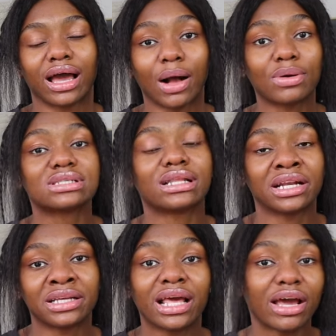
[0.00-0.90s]
I was
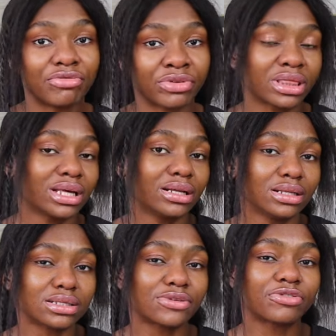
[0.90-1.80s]
learning
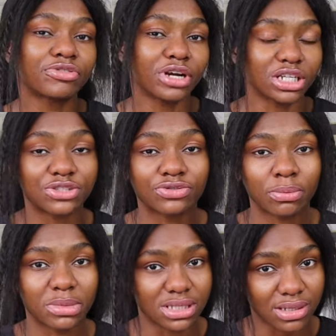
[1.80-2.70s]
everything fresh
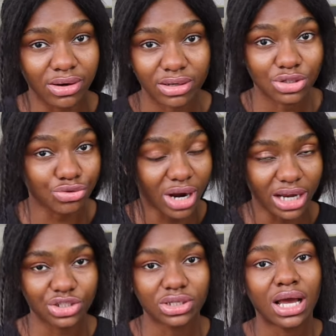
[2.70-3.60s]
from the
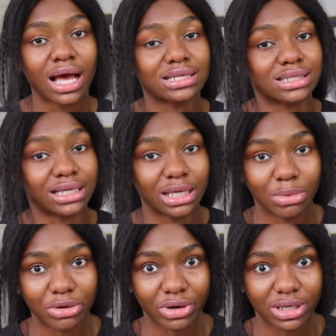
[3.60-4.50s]
scratch as an
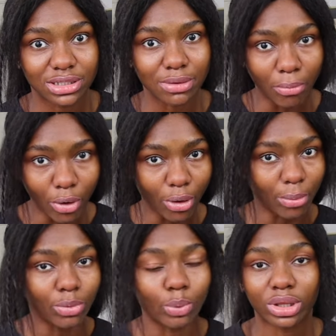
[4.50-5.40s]
immigrant
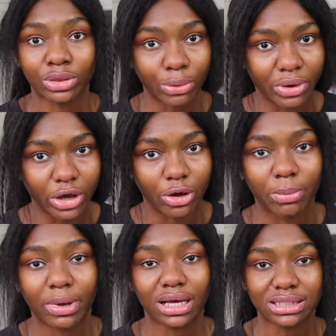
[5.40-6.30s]
mom with no
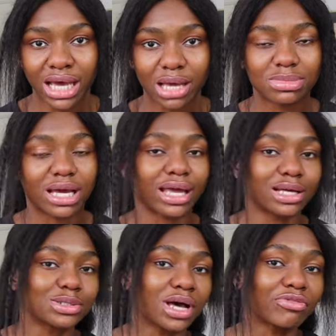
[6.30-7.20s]
help. At times, I
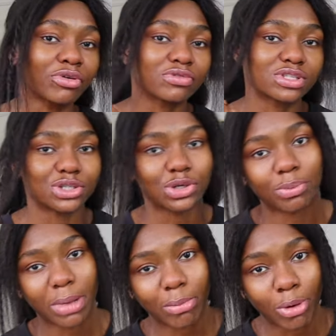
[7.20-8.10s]
get to have conversation
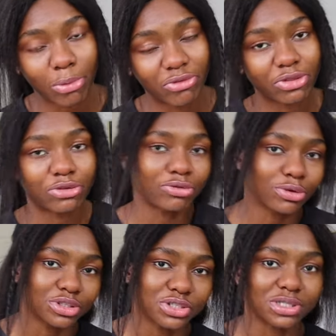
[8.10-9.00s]
with my mom over the
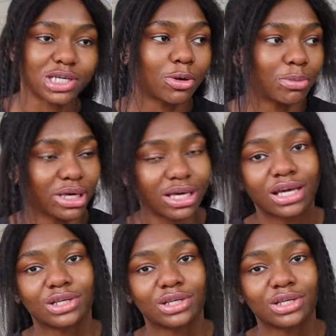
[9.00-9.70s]
phone. She tell me,